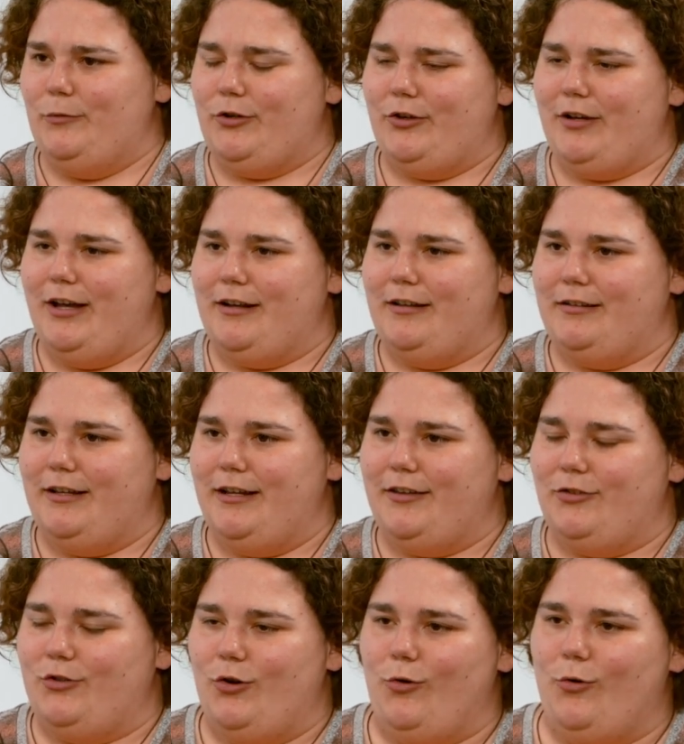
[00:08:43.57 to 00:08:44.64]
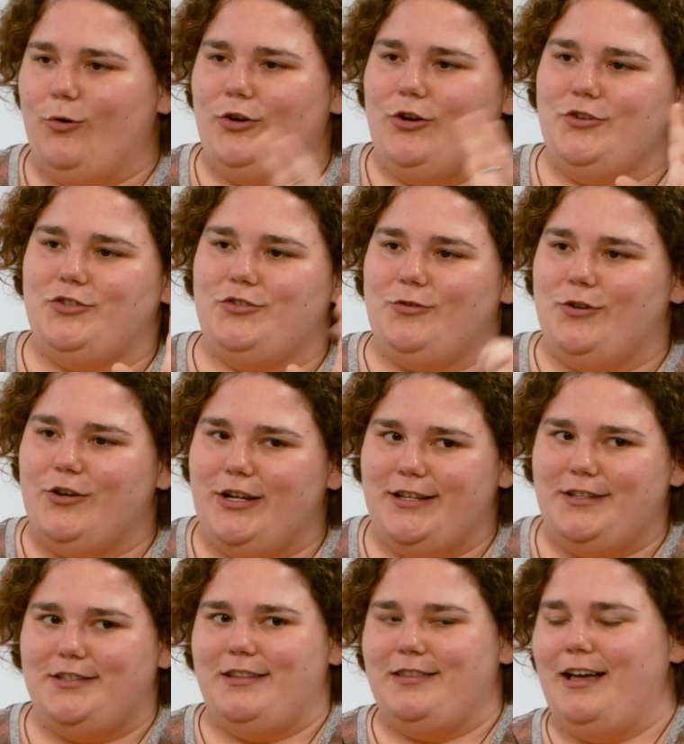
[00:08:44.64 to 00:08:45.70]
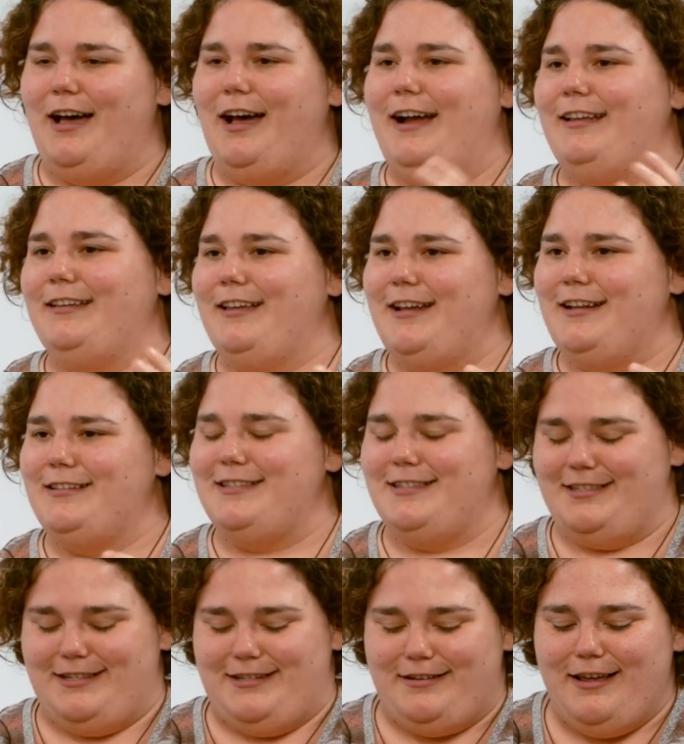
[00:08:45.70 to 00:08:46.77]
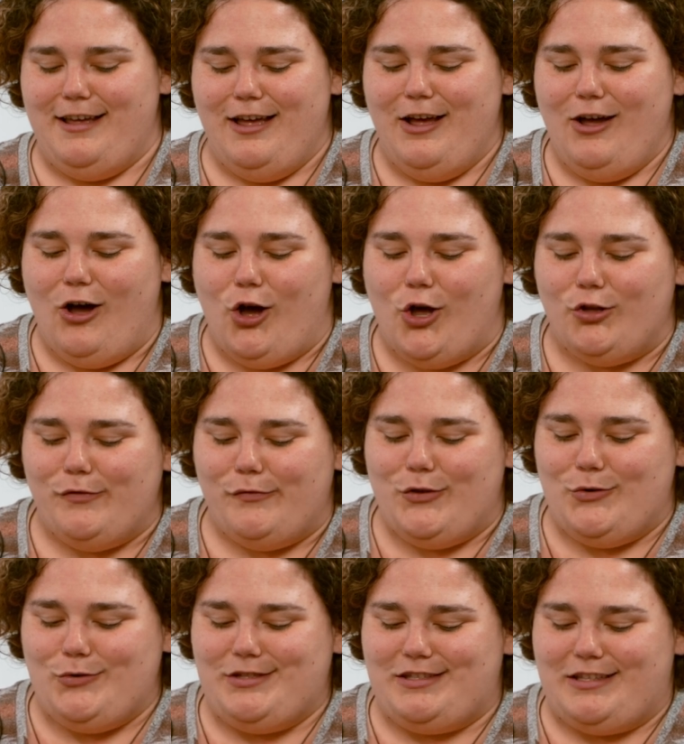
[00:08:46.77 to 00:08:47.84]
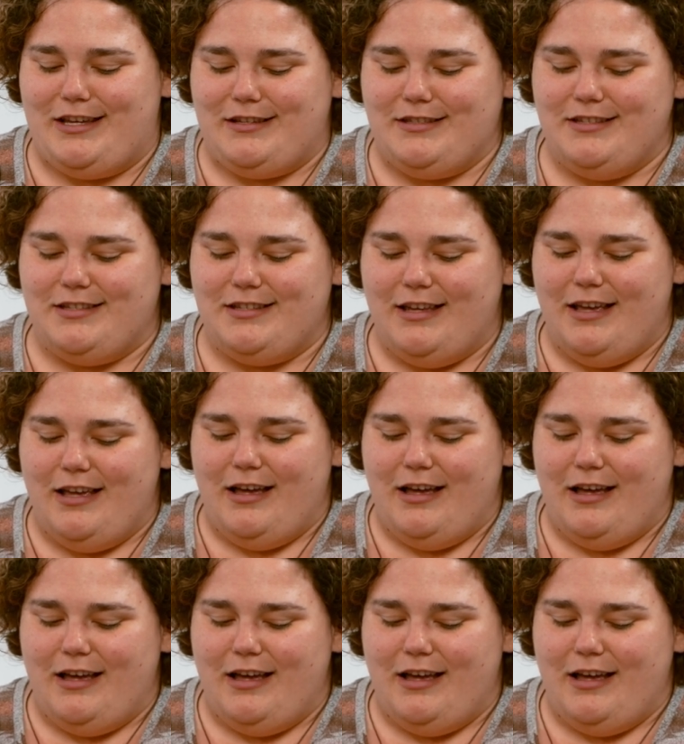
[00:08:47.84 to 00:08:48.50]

what are kind of like the horror stories and the highlights and all of those things.